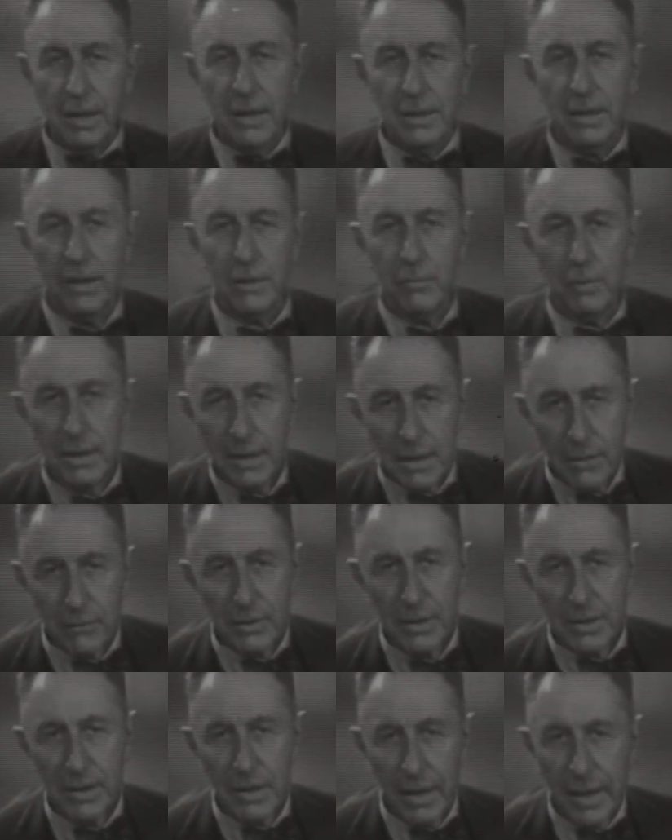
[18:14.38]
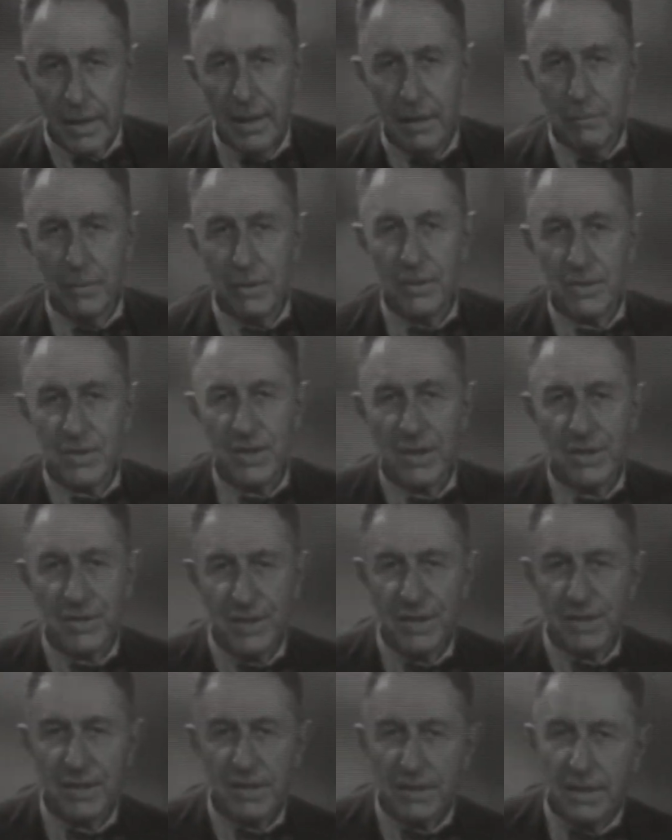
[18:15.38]
that whatever elements
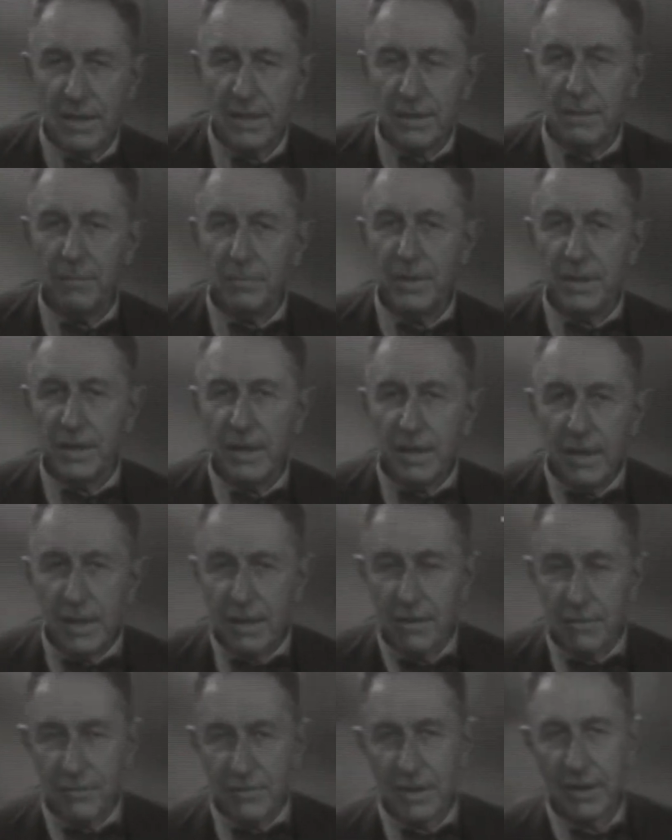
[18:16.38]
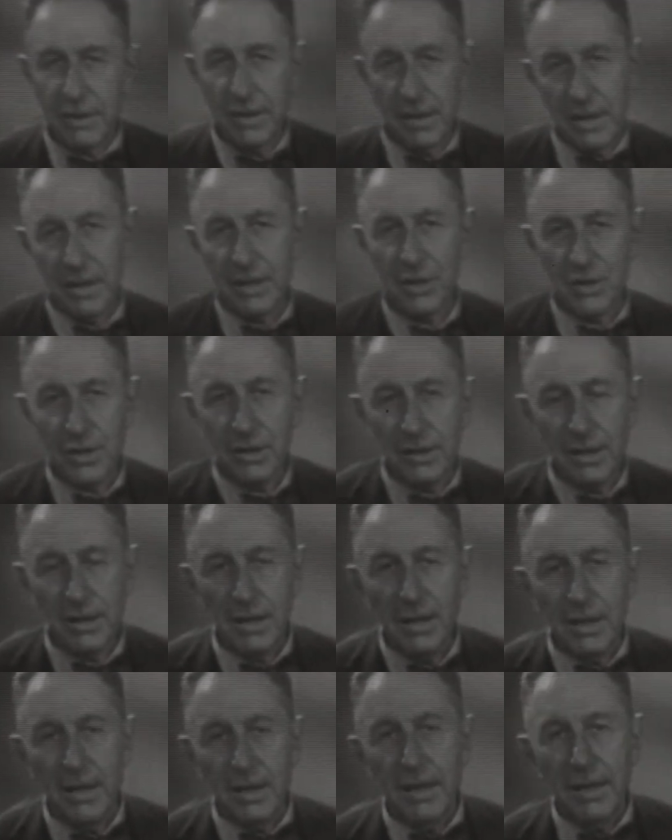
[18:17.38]
existed at the beginning of a reaction
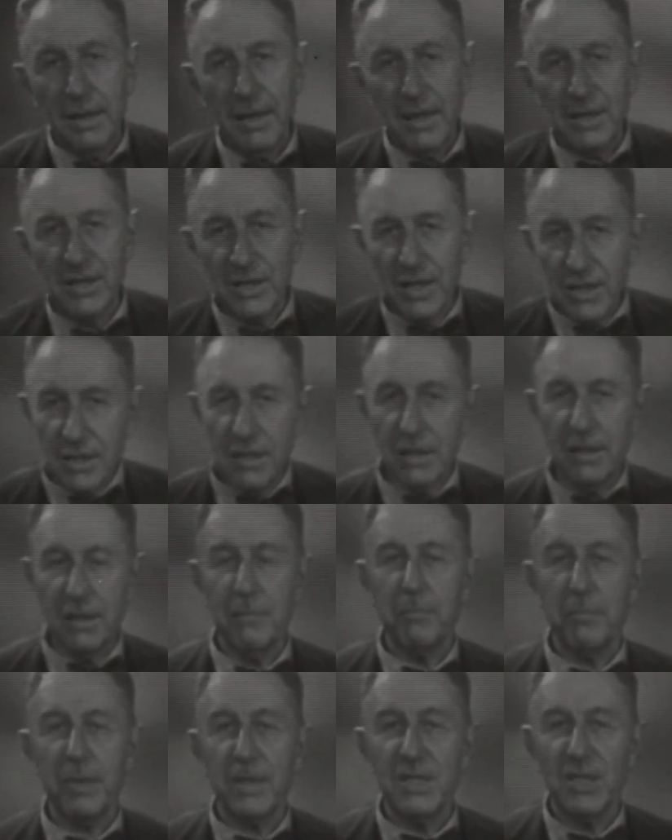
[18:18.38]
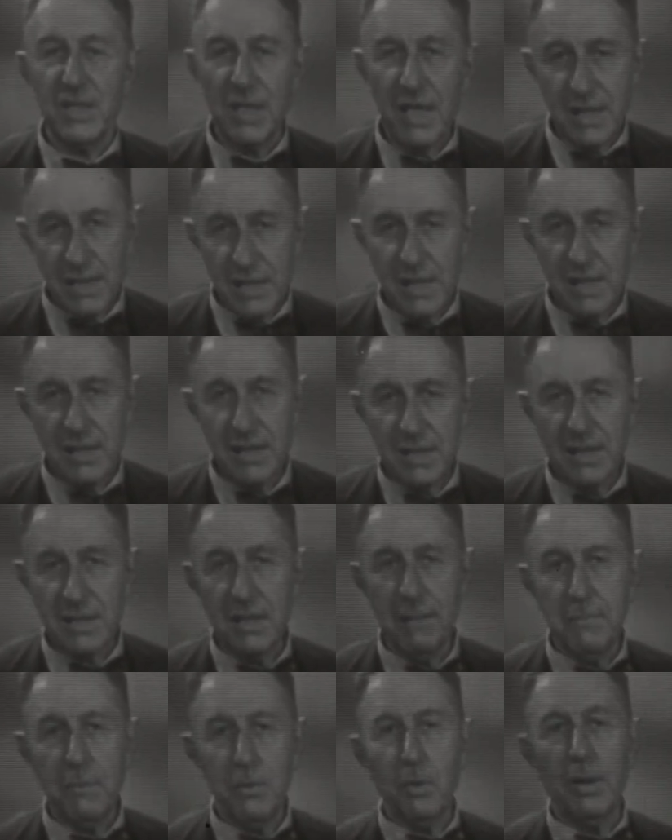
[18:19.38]
existed in precisely the
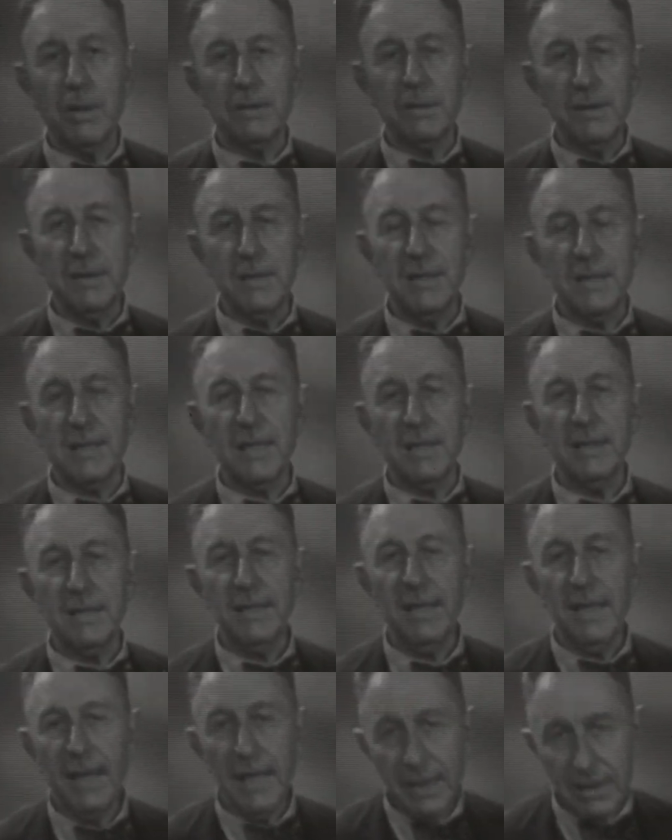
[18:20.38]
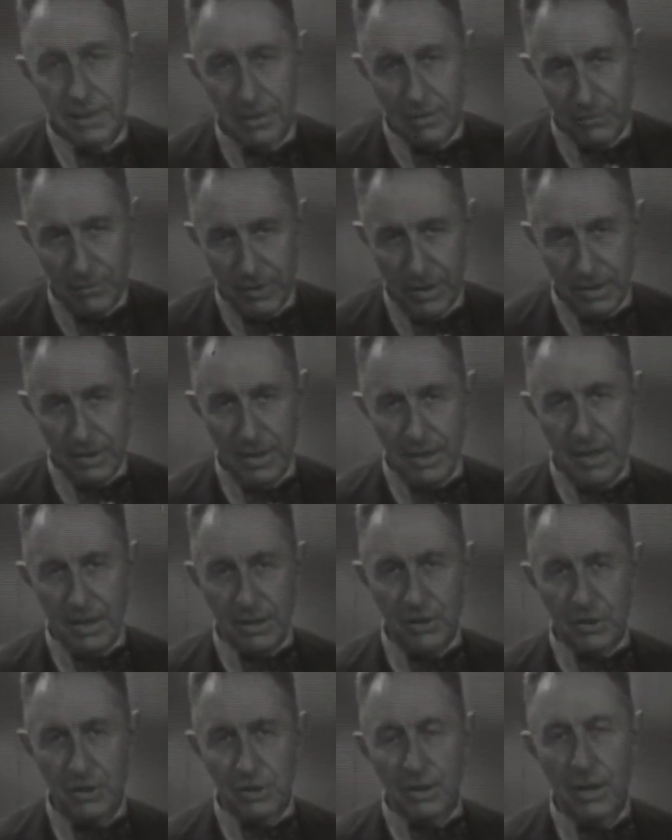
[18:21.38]
same quantities at the end of the
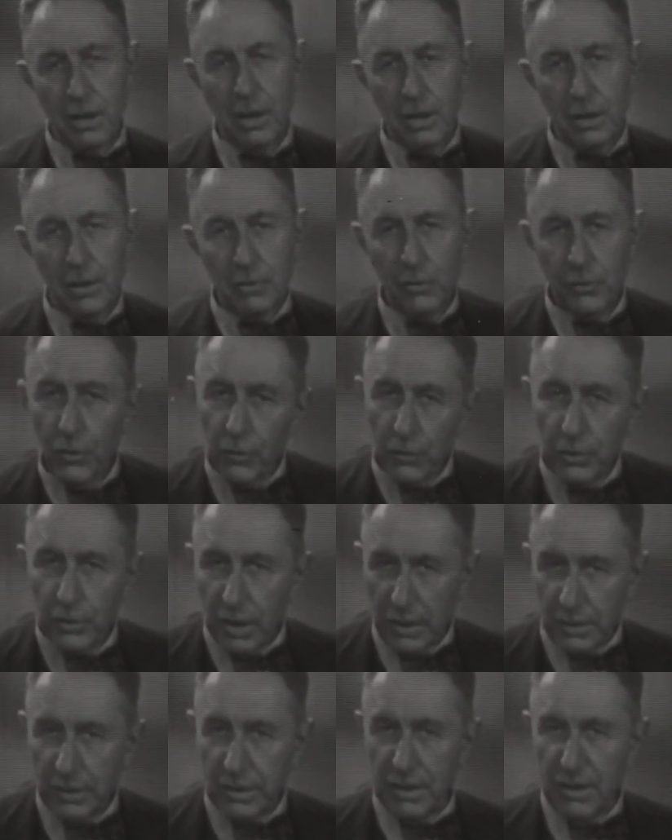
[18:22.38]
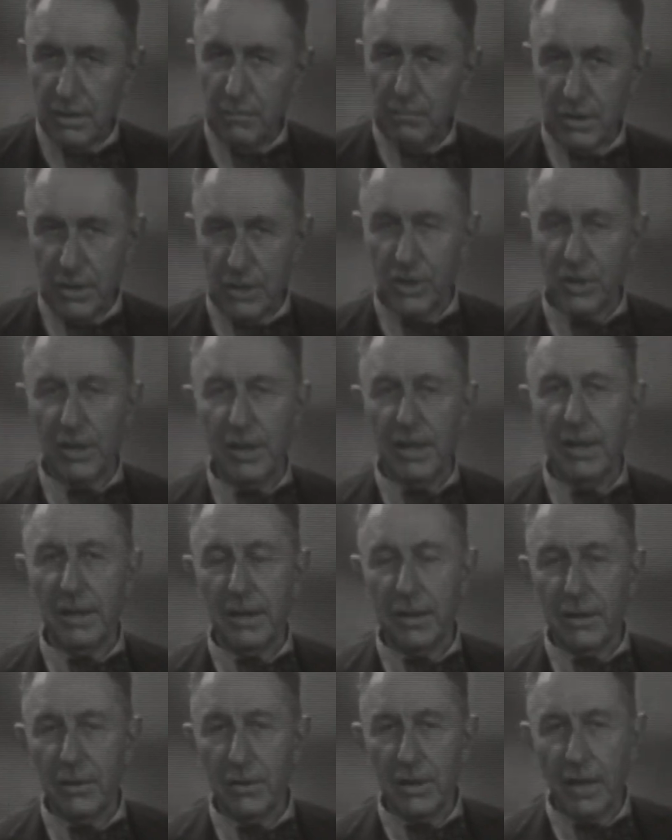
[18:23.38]
reaction, though not in immediately
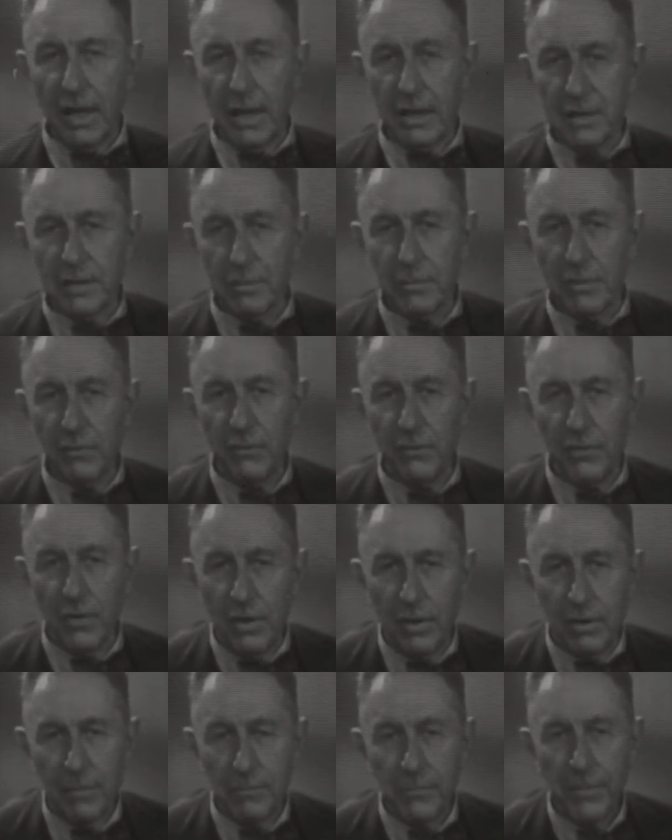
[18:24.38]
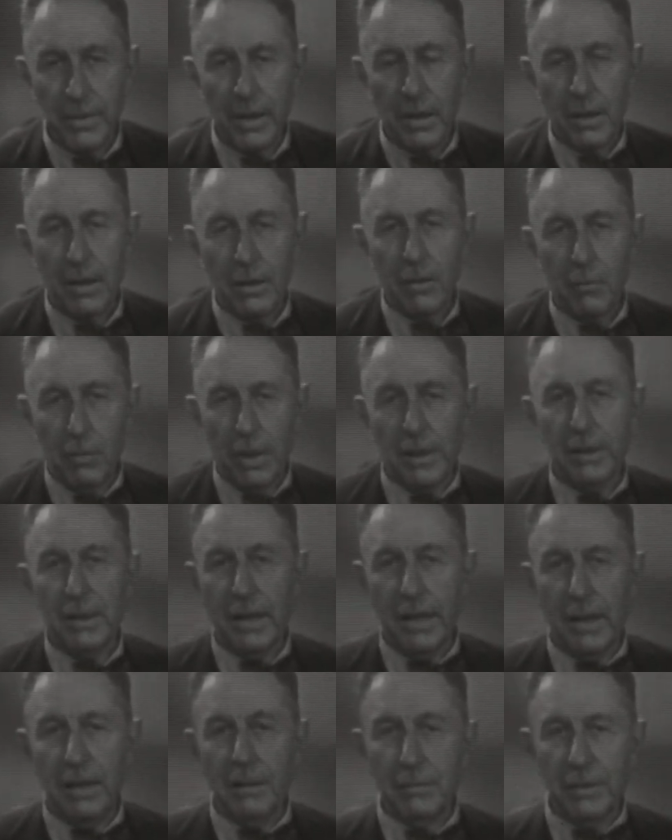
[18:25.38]
recognizable form.
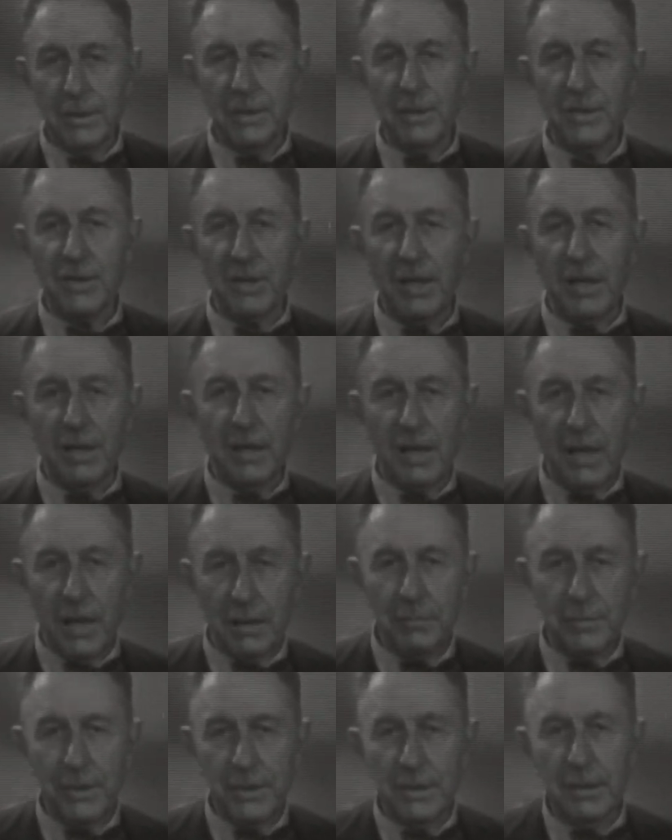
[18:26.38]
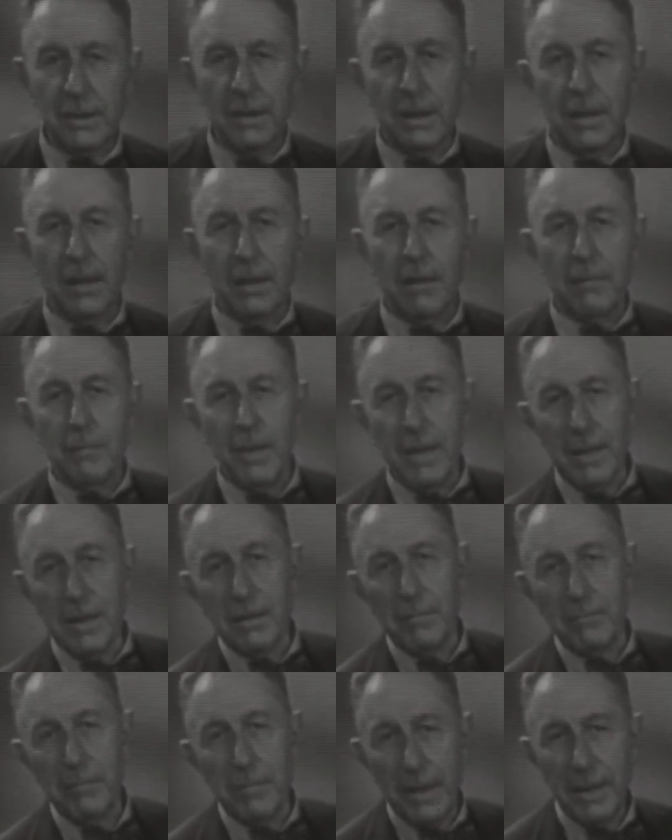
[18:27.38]
One element, say carbon, may
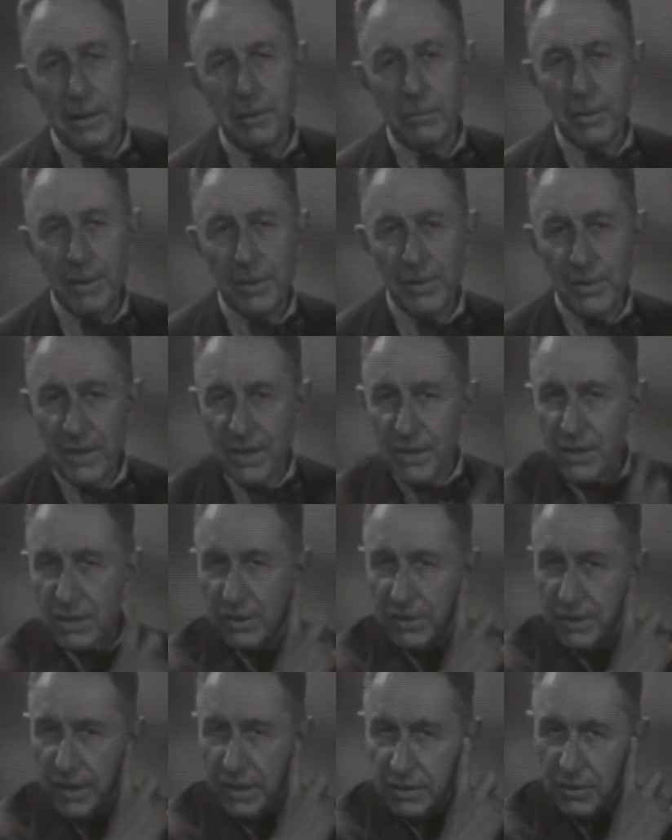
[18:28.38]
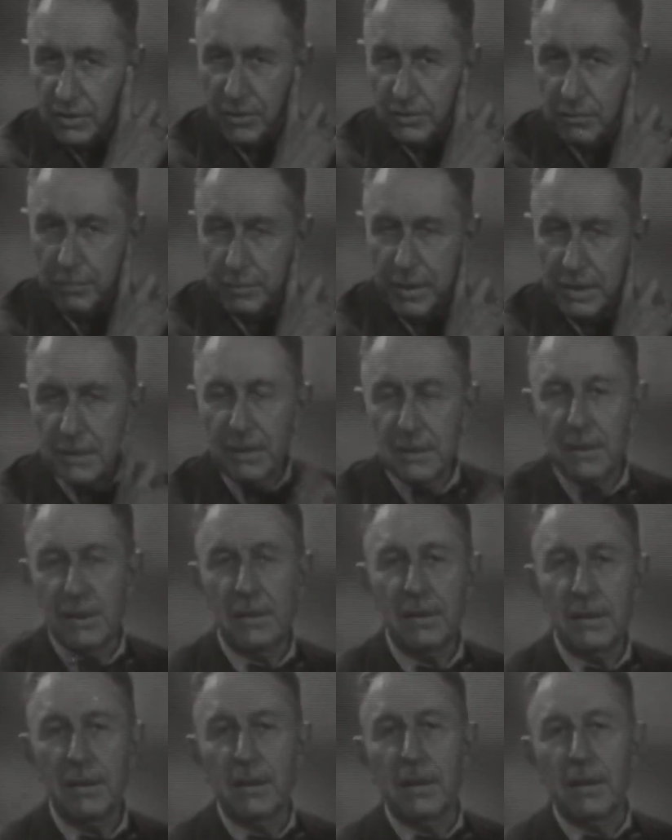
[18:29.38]
combine with this or that other
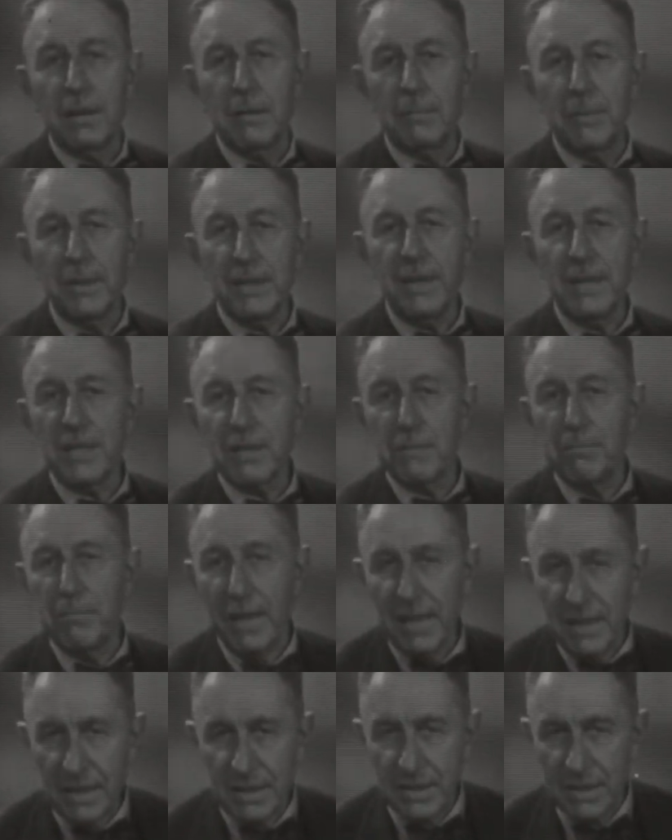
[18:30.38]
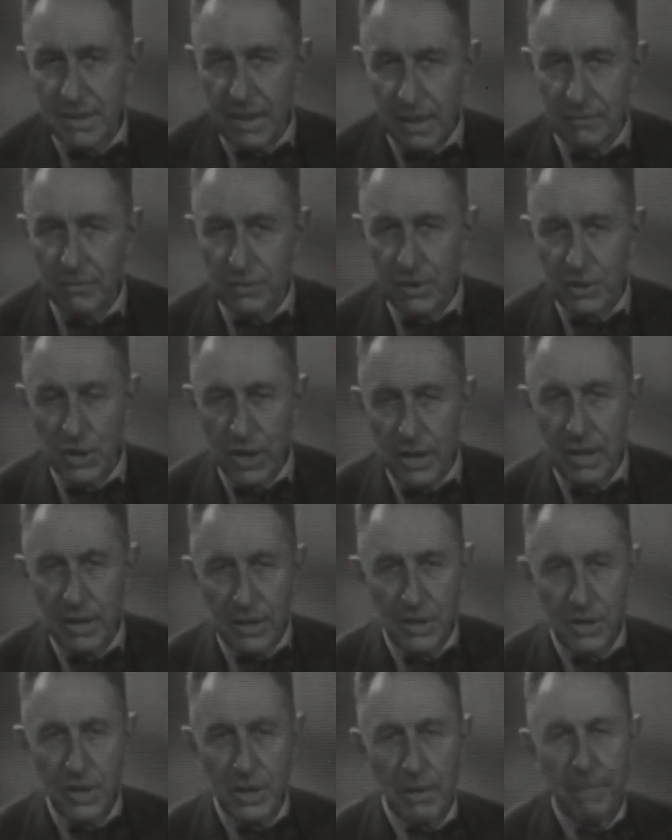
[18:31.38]
partner, but its mass never
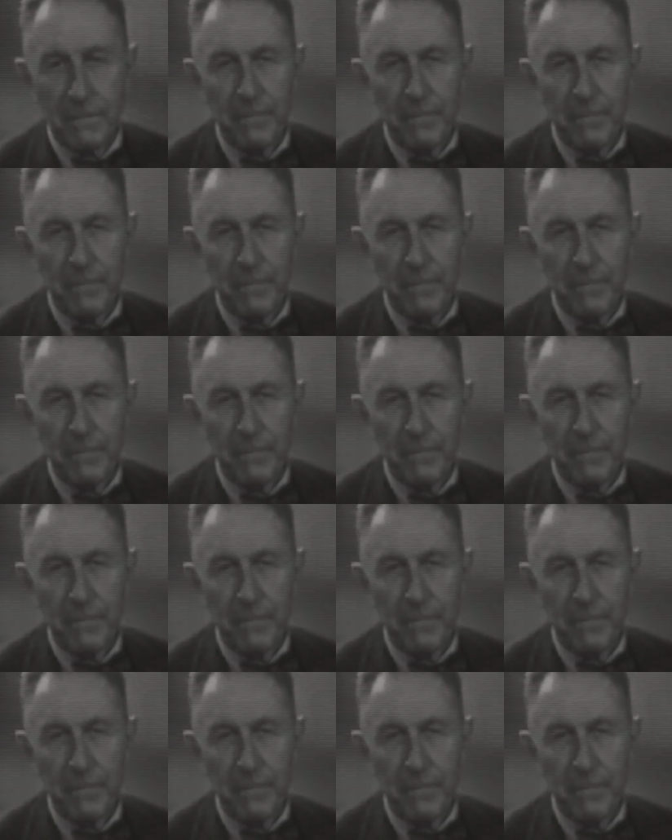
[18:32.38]
changed.